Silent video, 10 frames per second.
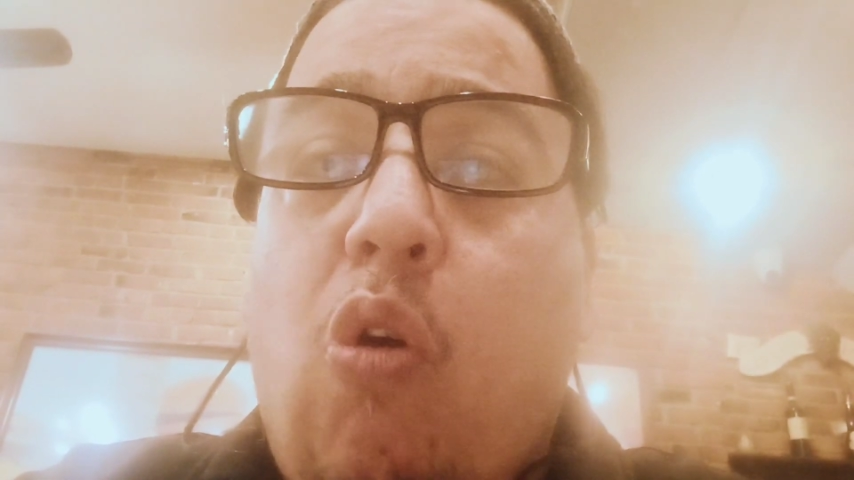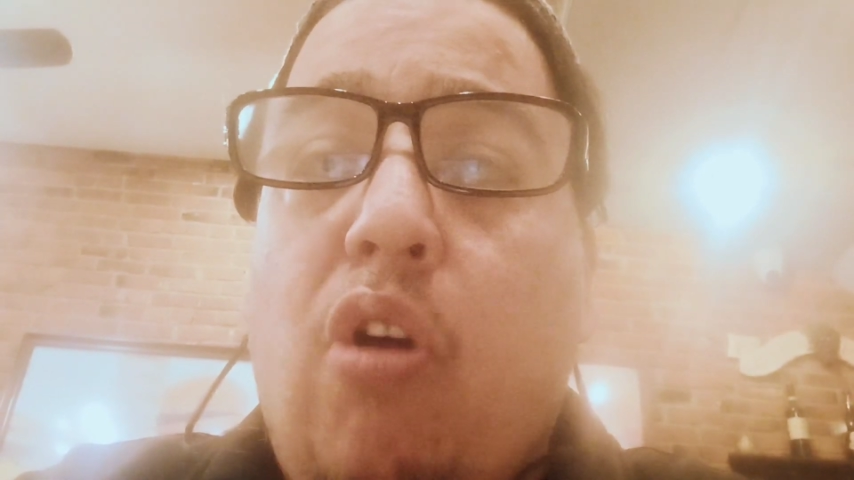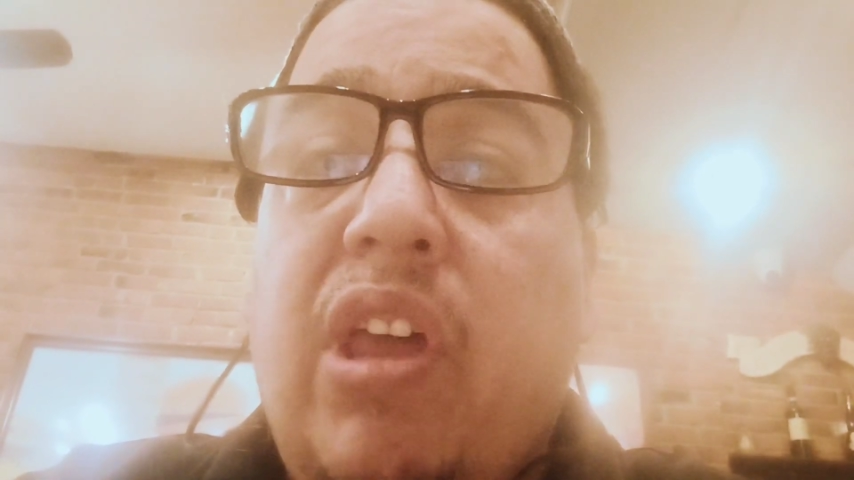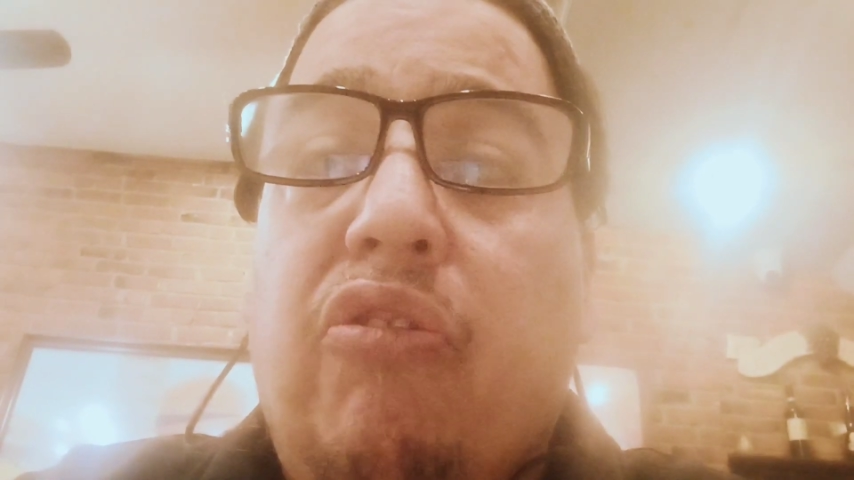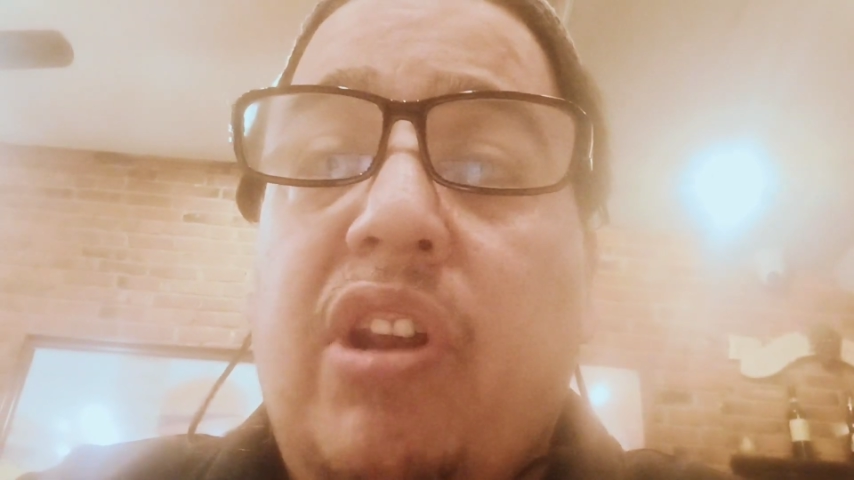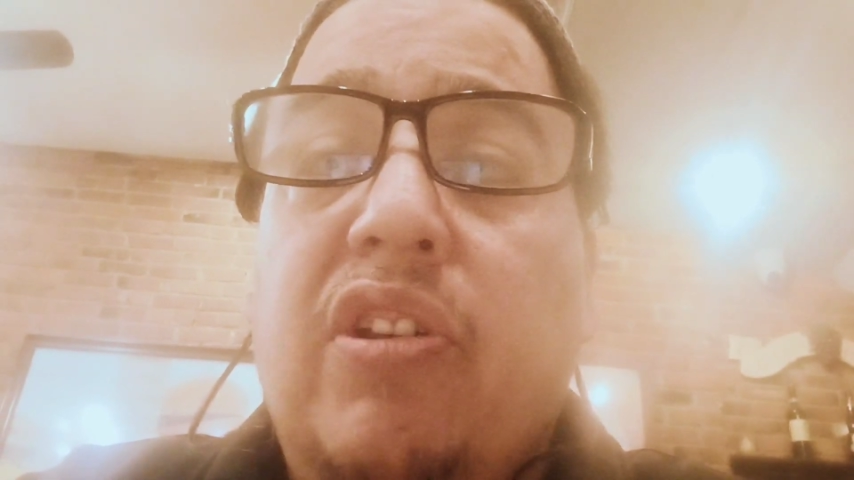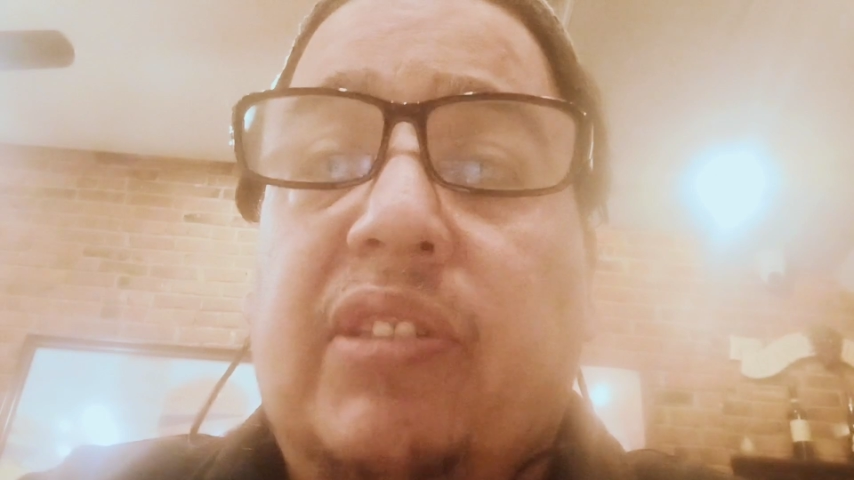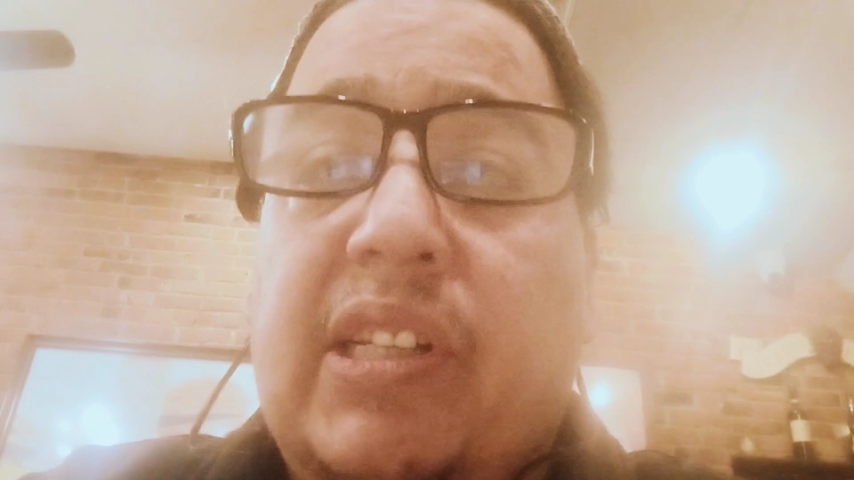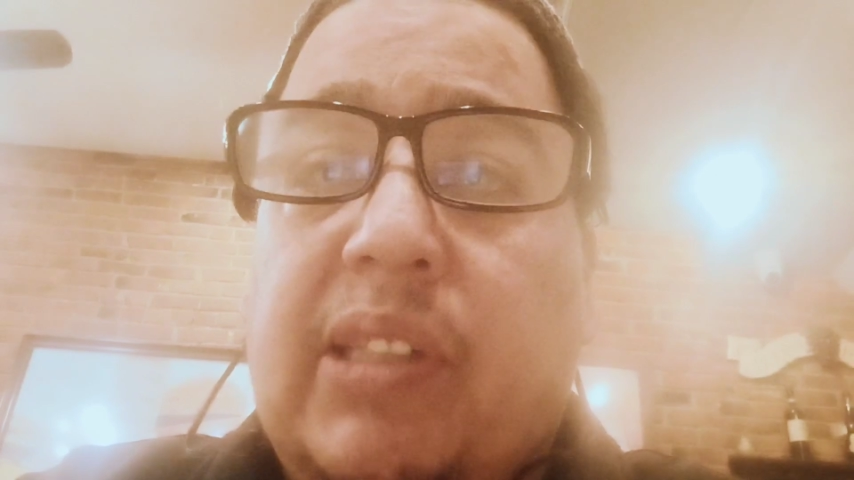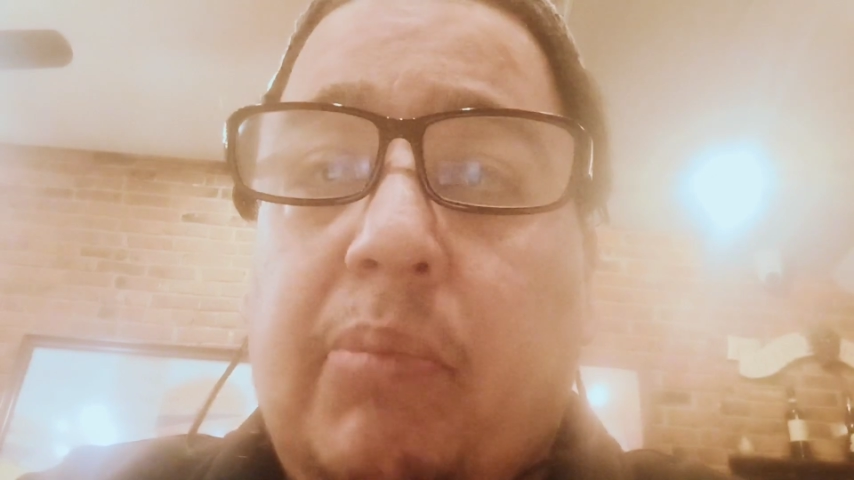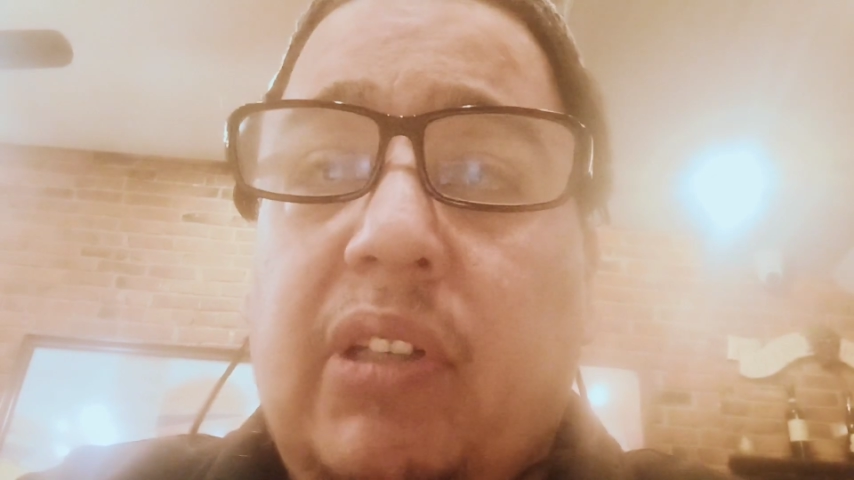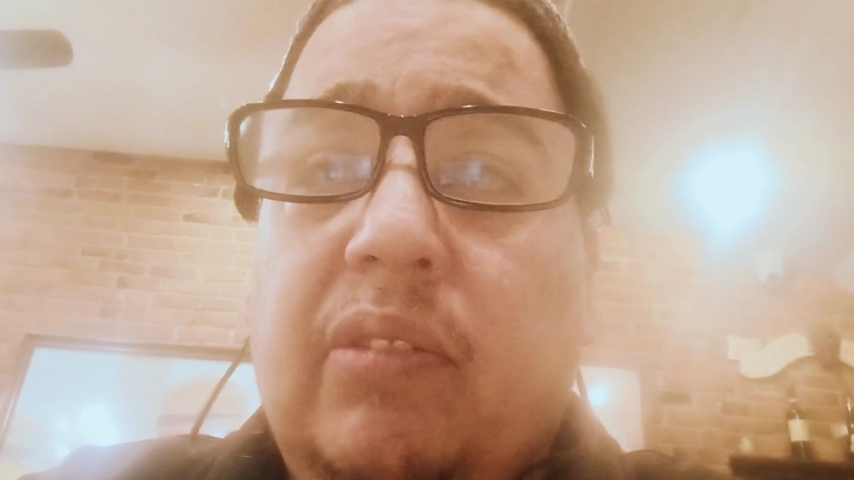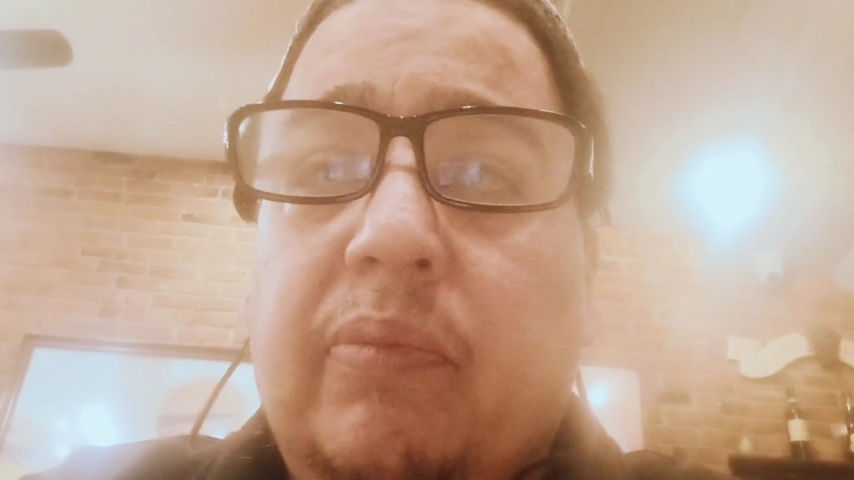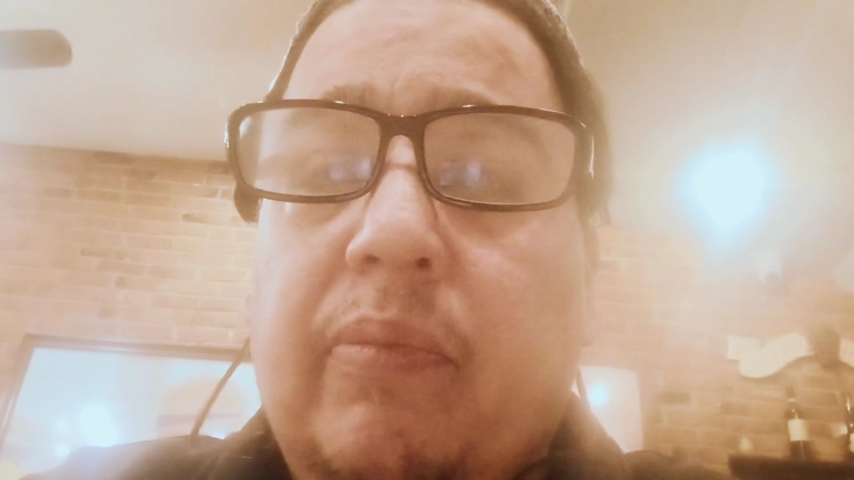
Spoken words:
or the Greek New Testament.